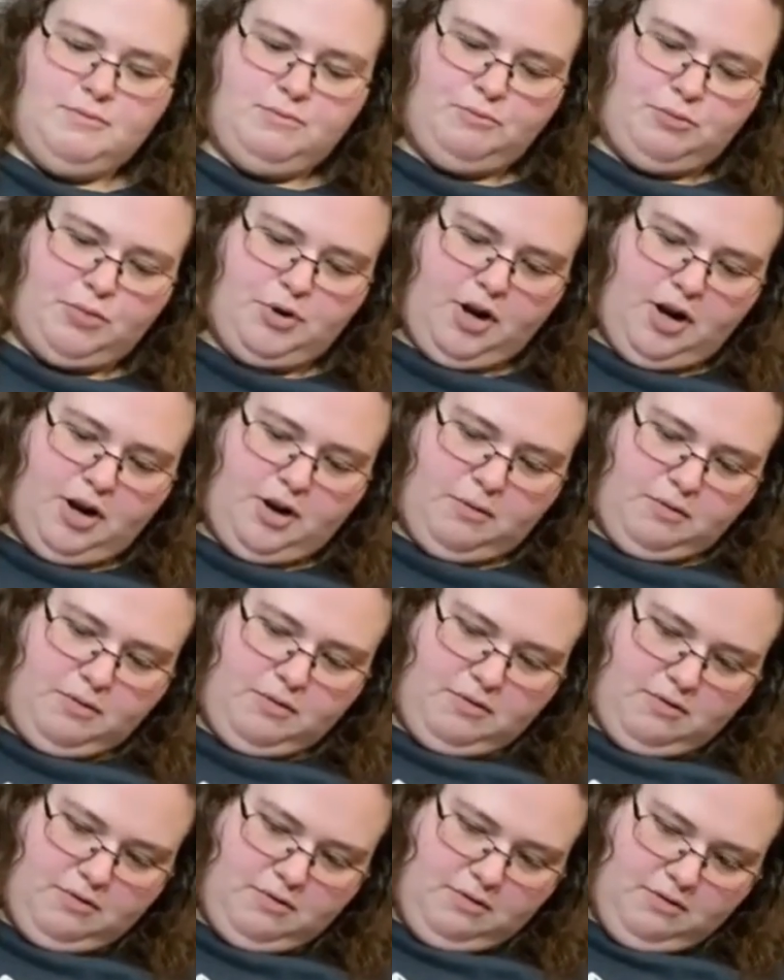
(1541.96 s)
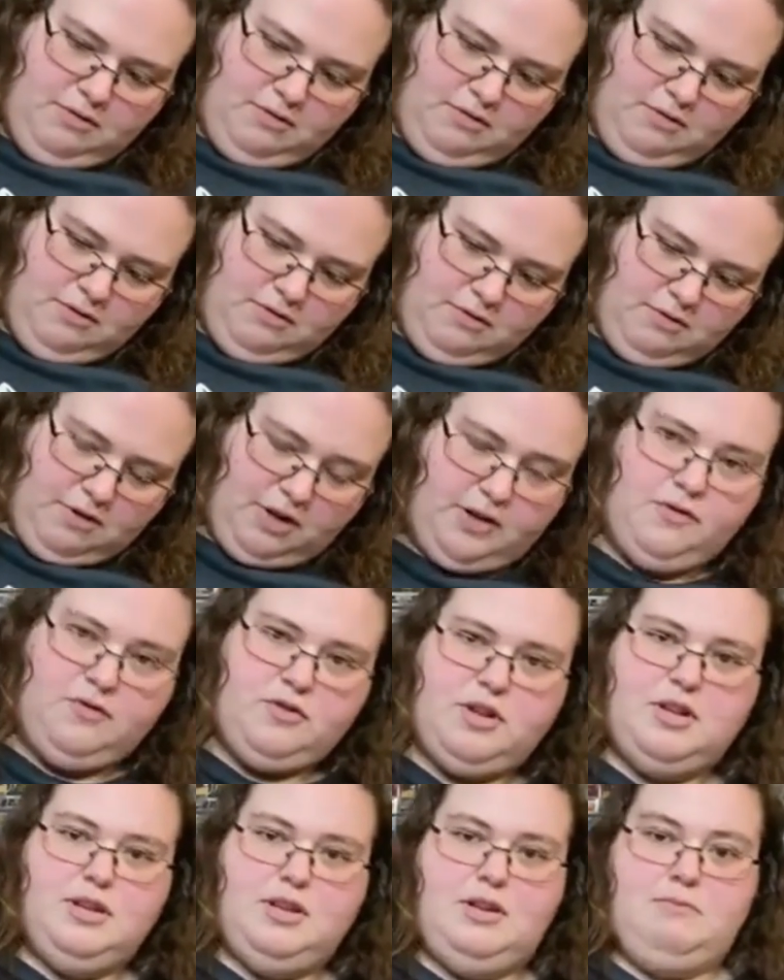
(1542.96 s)
Bro. Are you
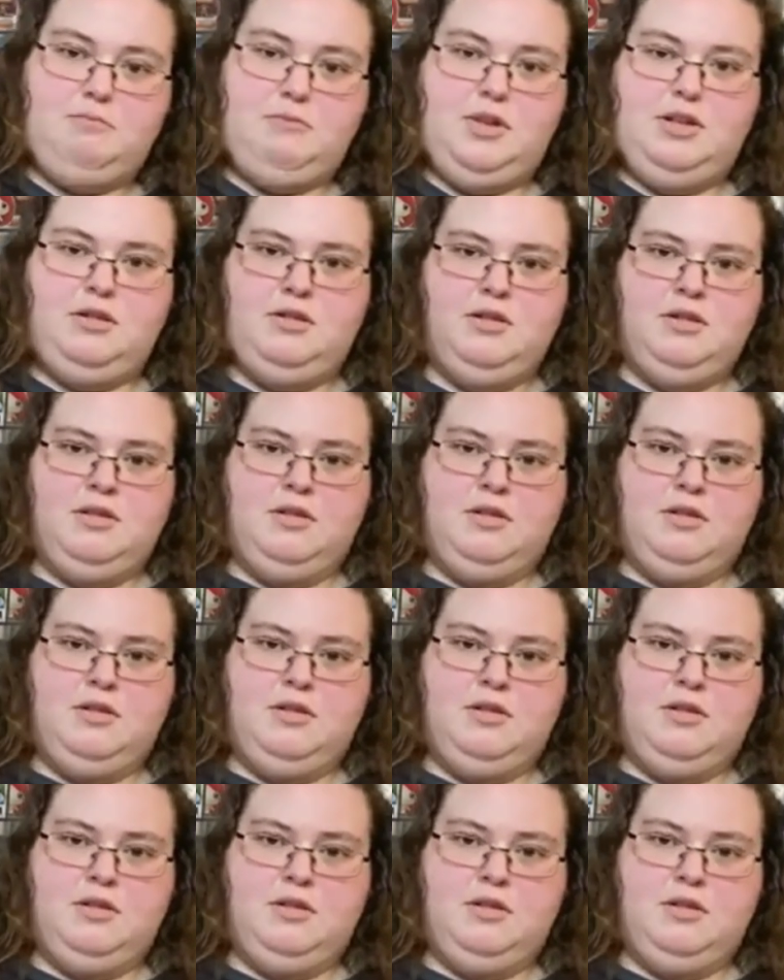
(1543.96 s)
freaking kidding me?